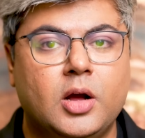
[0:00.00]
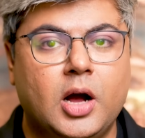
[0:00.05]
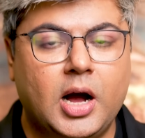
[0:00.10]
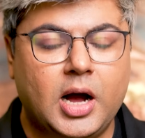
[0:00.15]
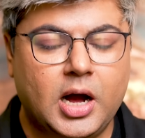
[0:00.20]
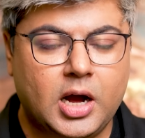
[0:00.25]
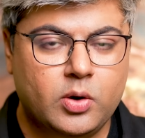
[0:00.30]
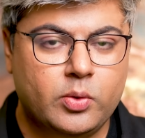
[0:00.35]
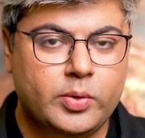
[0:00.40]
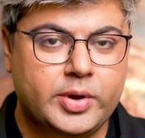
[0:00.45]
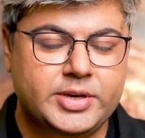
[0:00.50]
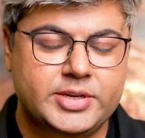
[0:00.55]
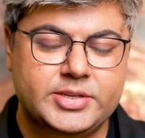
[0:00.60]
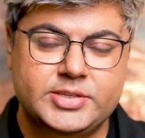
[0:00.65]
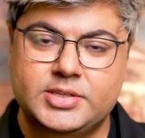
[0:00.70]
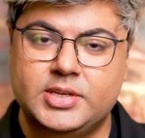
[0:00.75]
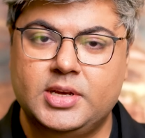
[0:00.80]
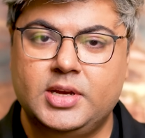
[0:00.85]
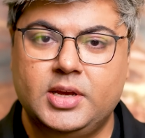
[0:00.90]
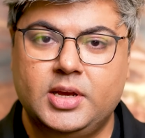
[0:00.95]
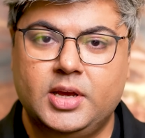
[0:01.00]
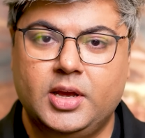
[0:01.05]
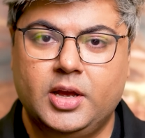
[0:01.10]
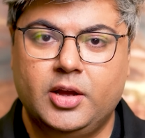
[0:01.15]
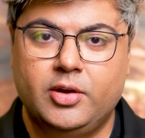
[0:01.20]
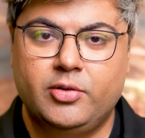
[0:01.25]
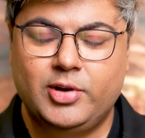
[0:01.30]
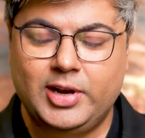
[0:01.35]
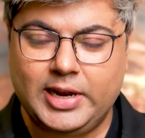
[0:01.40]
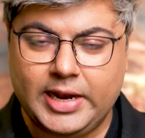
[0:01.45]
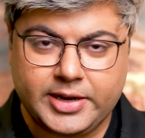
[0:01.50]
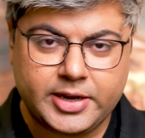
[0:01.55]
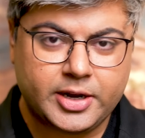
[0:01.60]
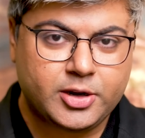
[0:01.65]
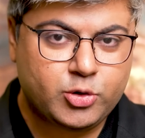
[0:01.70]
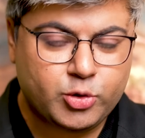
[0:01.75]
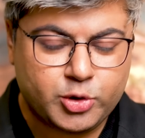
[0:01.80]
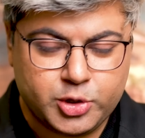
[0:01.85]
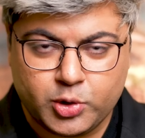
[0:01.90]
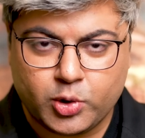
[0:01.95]
how it is
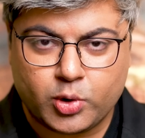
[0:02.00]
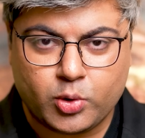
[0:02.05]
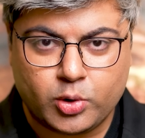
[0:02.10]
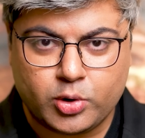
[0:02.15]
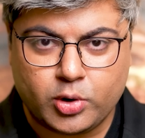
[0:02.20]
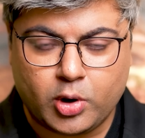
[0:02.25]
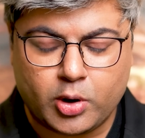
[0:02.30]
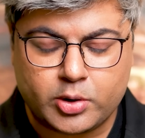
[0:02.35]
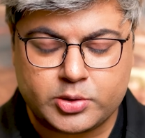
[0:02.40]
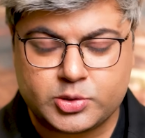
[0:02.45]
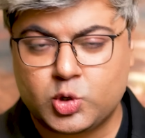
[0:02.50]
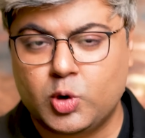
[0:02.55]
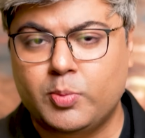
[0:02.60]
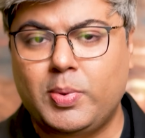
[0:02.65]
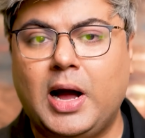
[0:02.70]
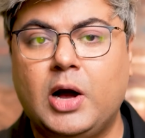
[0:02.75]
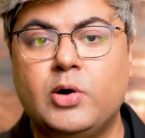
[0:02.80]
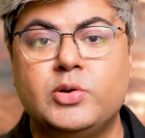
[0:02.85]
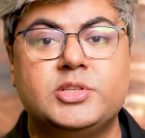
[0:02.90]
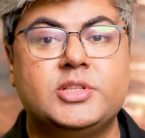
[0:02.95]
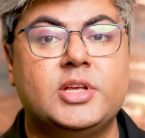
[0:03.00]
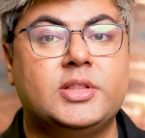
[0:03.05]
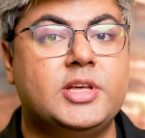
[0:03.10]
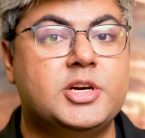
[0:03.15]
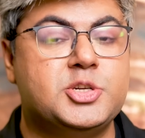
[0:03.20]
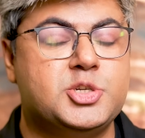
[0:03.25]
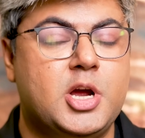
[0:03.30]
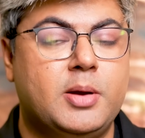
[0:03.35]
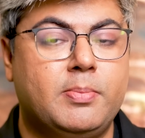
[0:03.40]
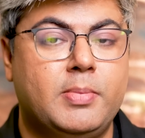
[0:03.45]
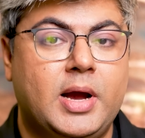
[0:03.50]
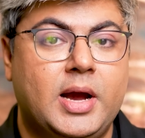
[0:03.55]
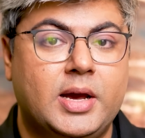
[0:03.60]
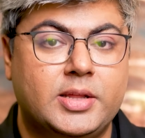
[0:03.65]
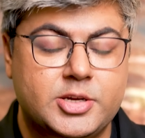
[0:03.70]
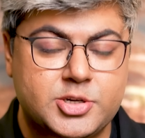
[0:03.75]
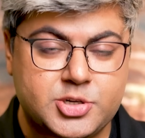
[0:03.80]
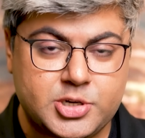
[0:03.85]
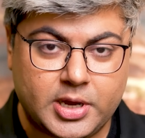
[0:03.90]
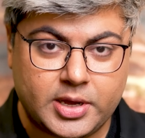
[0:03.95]
related to your own horoscope. How is the Dasha
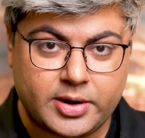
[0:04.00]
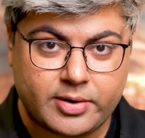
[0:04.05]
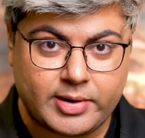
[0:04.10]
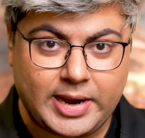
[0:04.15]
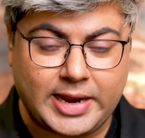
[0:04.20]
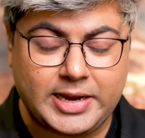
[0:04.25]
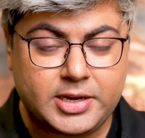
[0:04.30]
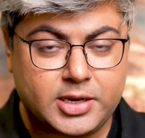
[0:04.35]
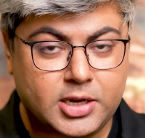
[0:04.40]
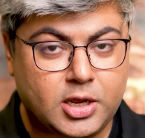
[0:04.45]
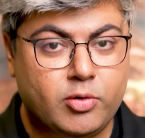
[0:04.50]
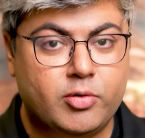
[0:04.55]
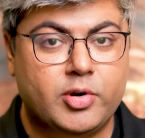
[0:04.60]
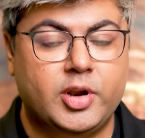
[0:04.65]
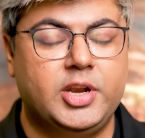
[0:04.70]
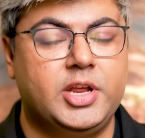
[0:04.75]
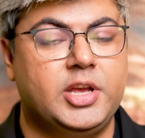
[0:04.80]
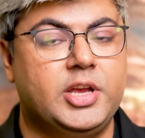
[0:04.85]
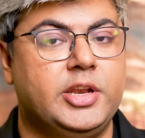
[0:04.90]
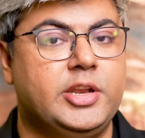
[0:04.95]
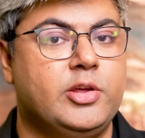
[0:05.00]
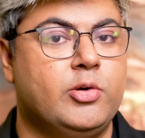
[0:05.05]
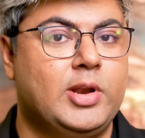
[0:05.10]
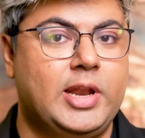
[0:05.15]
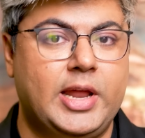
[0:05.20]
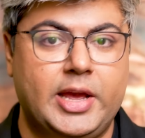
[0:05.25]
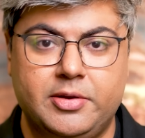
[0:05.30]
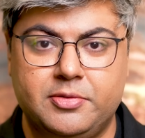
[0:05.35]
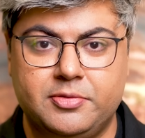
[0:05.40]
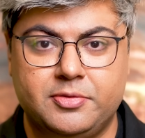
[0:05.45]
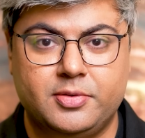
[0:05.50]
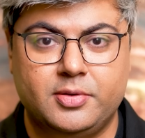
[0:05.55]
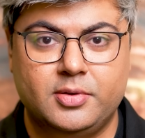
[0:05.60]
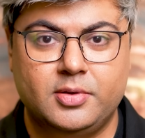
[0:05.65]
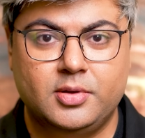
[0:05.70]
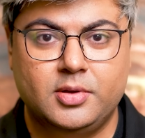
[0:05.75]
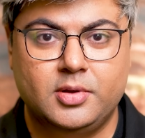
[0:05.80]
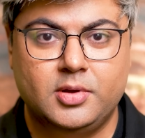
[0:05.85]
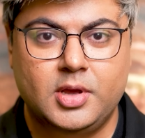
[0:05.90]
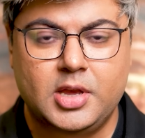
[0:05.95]
Mahadasha right now running in your life?
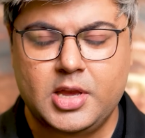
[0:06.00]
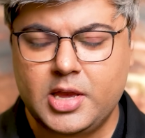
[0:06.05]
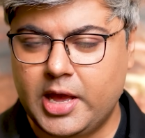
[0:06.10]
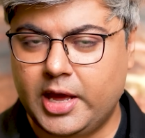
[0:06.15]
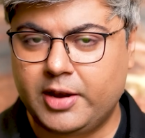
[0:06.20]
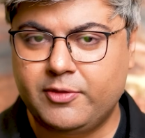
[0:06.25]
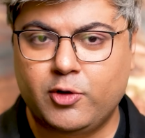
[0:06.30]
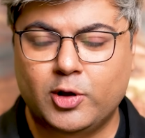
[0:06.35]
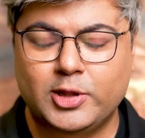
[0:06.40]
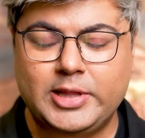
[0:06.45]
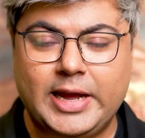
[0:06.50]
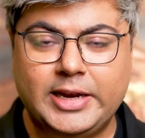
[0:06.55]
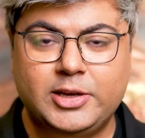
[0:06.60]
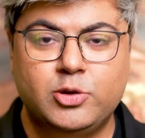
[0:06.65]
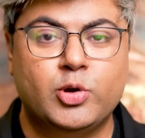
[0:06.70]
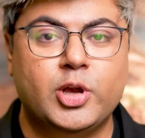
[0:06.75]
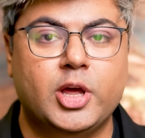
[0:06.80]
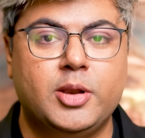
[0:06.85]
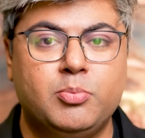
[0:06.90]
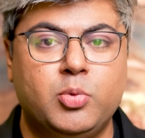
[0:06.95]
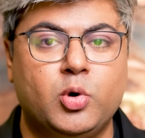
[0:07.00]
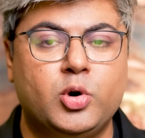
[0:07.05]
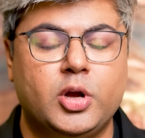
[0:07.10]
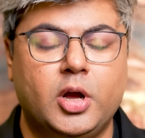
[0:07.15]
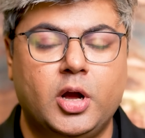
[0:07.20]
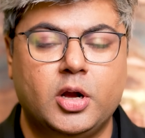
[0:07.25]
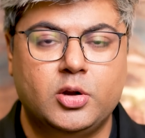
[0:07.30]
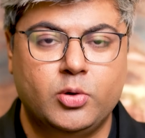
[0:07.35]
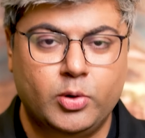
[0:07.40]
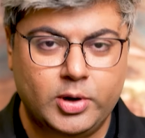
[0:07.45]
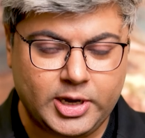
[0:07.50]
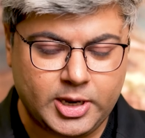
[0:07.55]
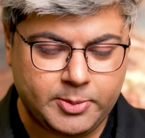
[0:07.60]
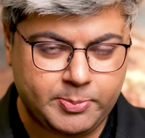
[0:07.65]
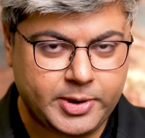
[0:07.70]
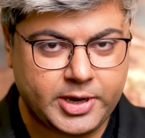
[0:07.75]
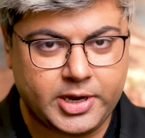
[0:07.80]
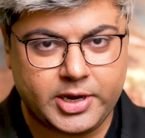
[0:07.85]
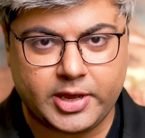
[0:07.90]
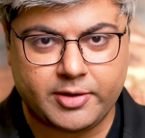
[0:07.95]
And for that you can book a Kundali
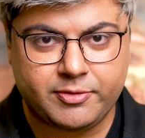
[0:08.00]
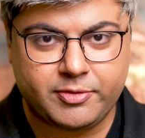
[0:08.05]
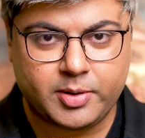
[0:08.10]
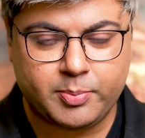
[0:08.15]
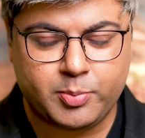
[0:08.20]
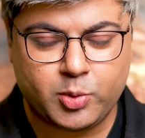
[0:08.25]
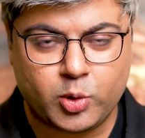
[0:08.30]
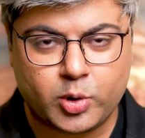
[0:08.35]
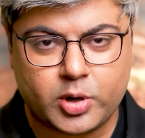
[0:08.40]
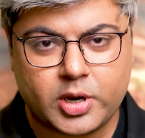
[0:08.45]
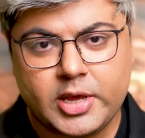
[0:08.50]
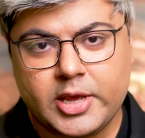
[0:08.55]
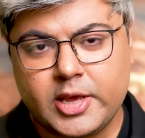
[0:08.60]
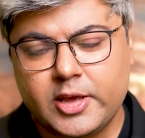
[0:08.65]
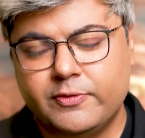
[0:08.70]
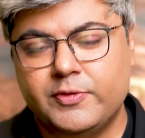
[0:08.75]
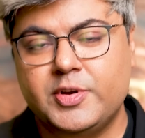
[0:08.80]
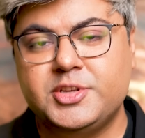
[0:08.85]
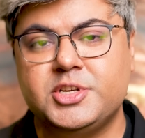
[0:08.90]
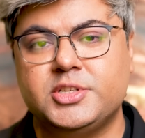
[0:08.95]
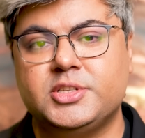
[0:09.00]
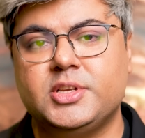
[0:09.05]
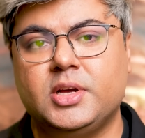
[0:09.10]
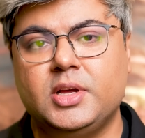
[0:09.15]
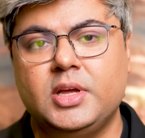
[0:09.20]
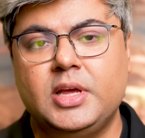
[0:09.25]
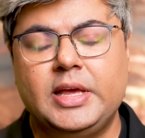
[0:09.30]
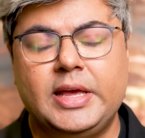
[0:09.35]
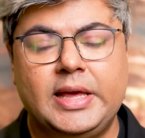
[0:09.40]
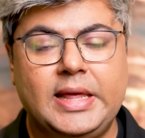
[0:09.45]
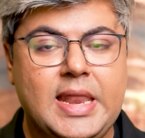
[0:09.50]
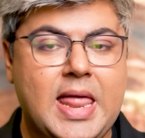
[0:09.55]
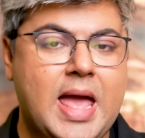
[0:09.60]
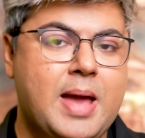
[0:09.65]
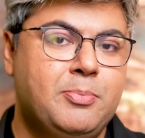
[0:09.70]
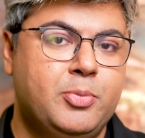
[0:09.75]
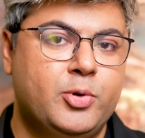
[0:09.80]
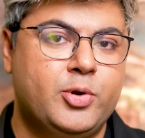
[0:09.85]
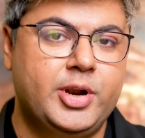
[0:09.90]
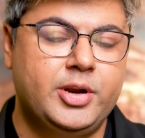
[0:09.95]
PDF report, which is an
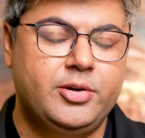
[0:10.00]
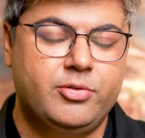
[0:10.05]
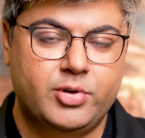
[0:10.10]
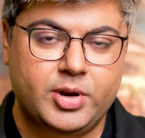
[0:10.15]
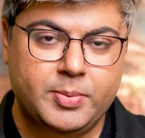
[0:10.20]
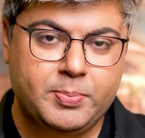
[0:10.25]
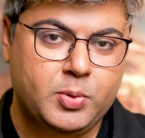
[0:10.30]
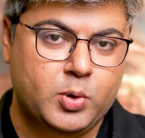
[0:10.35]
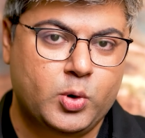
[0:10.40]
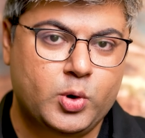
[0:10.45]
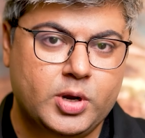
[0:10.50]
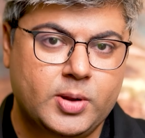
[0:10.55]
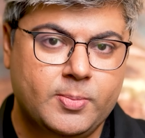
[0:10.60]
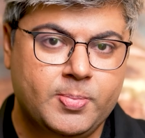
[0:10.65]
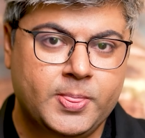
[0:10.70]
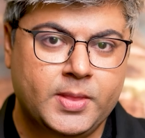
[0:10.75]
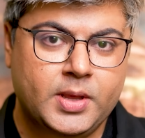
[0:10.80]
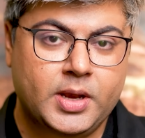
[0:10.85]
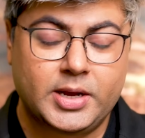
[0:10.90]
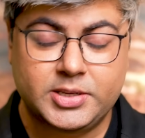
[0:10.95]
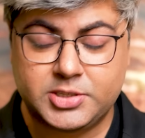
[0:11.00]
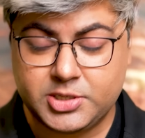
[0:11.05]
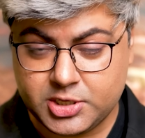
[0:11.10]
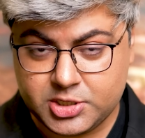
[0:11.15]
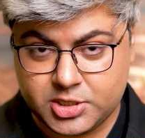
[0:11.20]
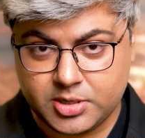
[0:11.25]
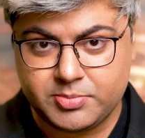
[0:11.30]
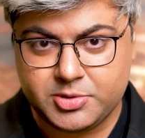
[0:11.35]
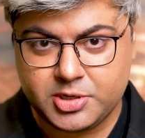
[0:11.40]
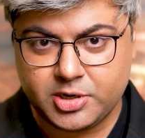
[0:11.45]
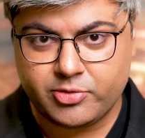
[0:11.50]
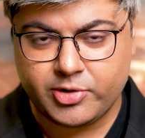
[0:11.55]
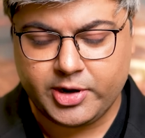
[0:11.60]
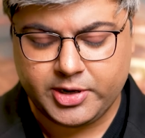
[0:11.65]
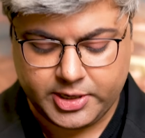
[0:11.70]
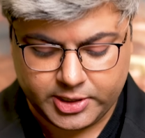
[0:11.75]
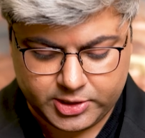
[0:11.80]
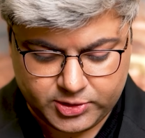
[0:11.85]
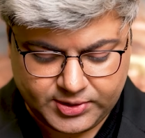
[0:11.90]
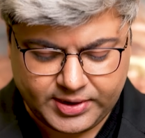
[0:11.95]
elaborate report, a system
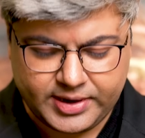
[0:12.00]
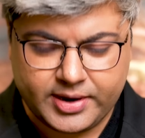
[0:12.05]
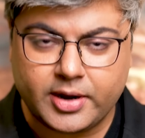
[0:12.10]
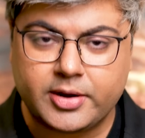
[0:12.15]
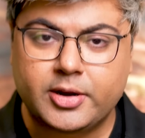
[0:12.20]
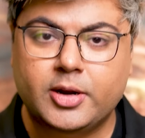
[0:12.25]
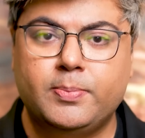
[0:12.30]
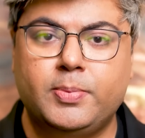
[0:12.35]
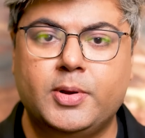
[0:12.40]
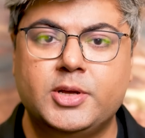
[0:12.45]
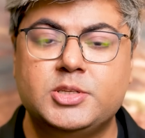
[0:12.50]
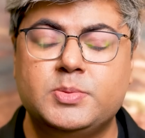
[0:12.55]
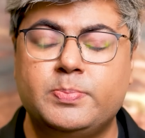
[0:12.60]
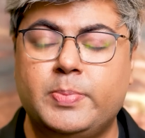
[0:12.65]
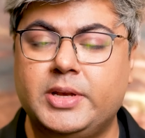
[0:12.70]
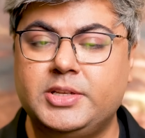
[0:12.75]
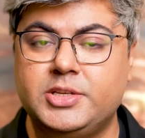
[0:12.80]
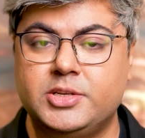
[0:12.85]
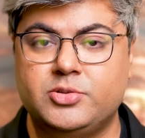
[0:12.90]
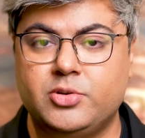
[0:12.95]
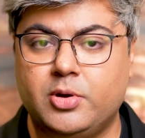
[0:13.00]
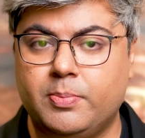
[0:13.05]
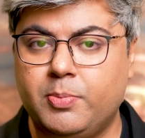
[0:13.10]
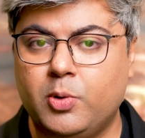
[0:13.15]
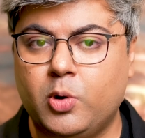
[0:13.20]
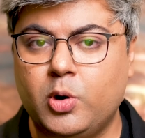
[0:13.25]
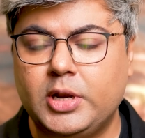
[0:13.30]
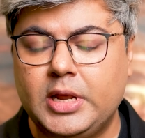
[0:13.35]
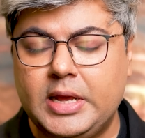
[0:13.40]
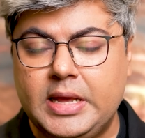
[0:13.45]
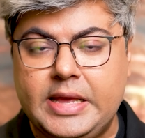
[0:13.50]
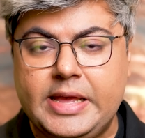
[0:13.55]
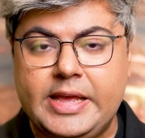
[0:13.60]
generated 300 plus pages report,